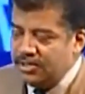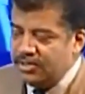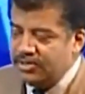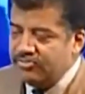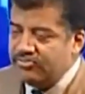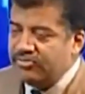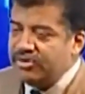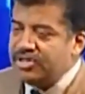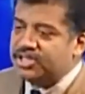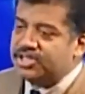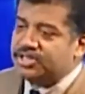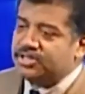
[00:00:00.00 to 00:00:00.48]

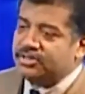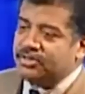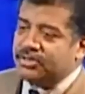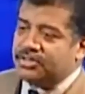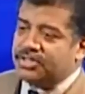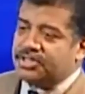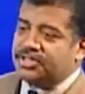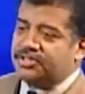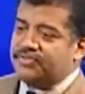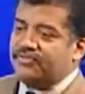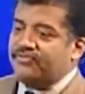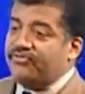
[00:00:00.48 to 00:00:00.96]
The
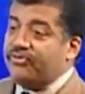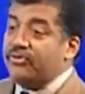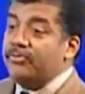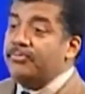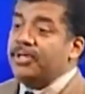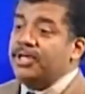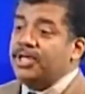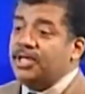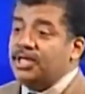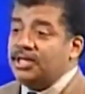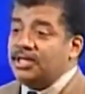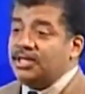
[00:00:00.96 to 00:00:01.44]
research for
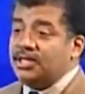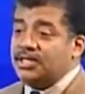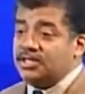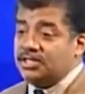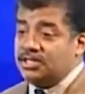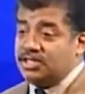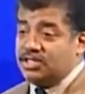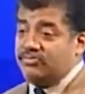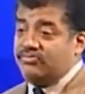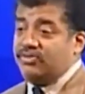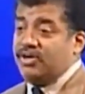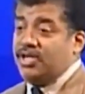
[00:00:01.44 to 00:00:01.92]
me
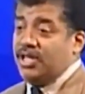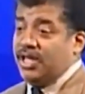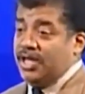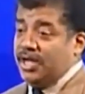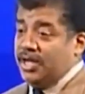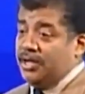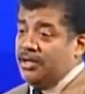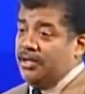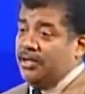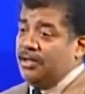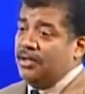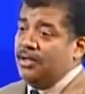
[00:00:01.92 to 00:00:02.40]
is
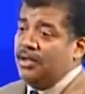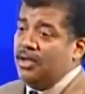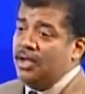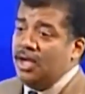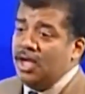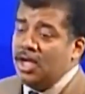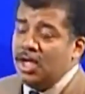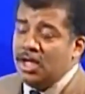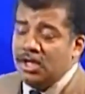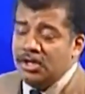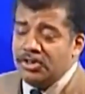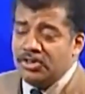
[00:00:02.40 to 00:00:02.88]
thrilling.
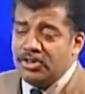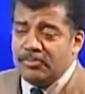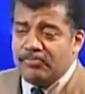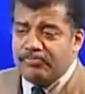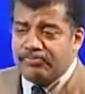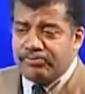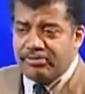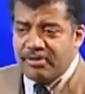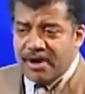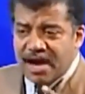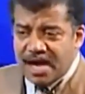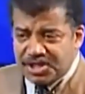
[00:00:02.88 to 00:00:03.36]
The
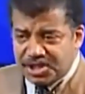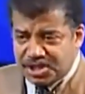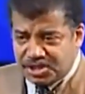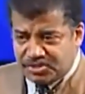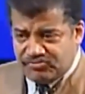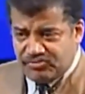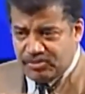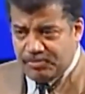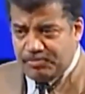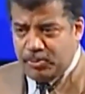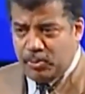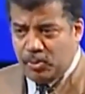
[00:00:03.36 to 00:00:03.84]

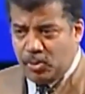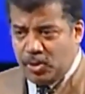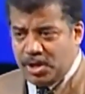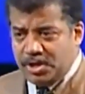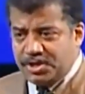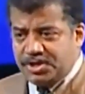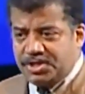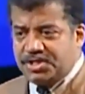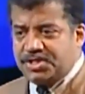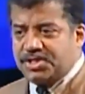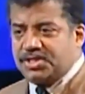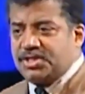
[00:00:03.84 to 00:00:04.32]
press
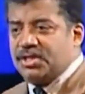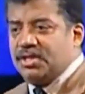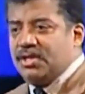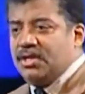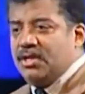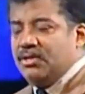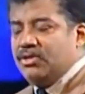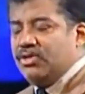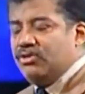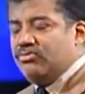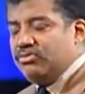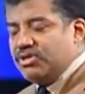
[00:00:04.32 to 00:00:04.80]
reports
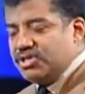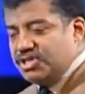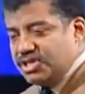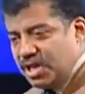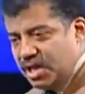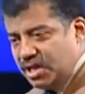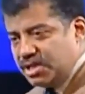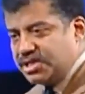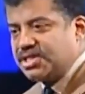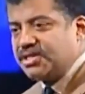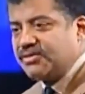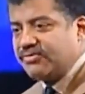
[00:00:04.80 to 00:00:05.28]
the
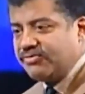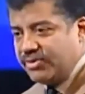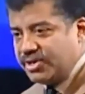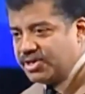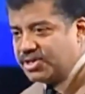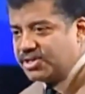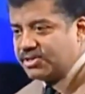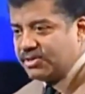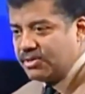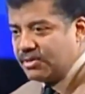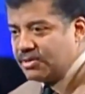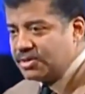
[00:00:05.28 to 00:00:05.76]
results of
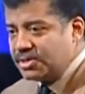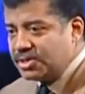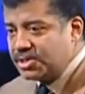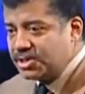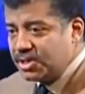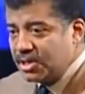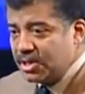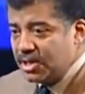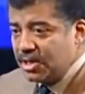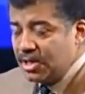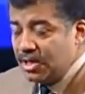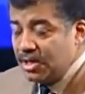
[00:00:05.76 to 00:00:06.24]

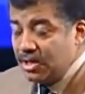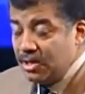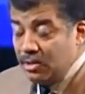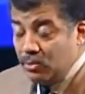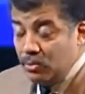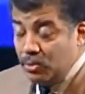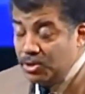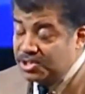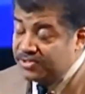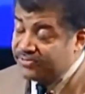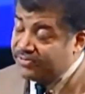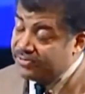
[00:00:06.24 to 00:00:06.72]
research,
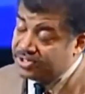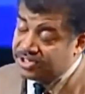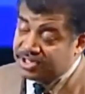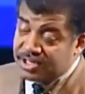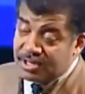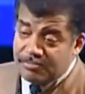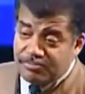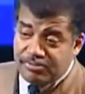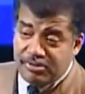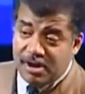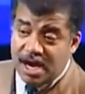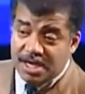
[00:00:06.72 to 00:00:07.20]
which for
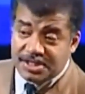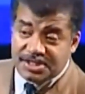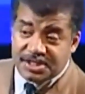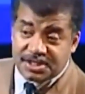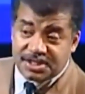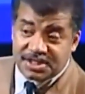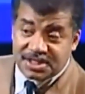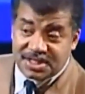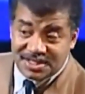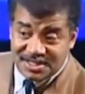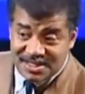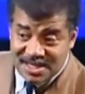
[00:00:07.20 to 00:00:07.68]
some
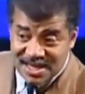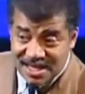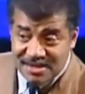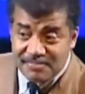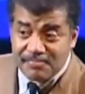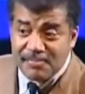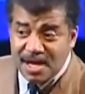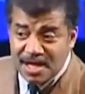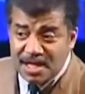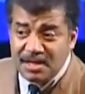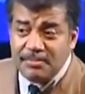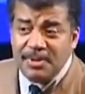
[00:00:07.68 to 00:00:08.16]
projects can
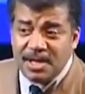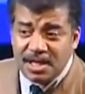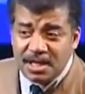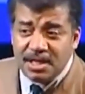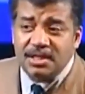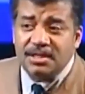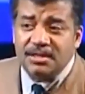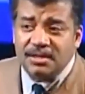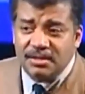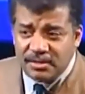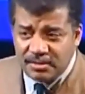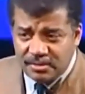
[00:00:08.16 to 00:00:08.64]
take many,
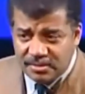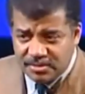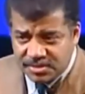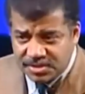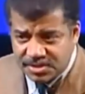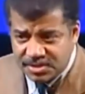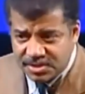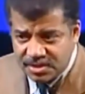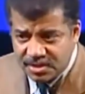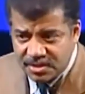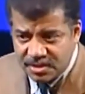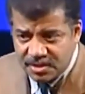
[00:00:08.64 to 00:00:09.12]
many
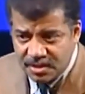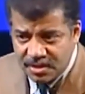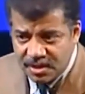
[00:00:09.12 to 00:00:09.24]
years.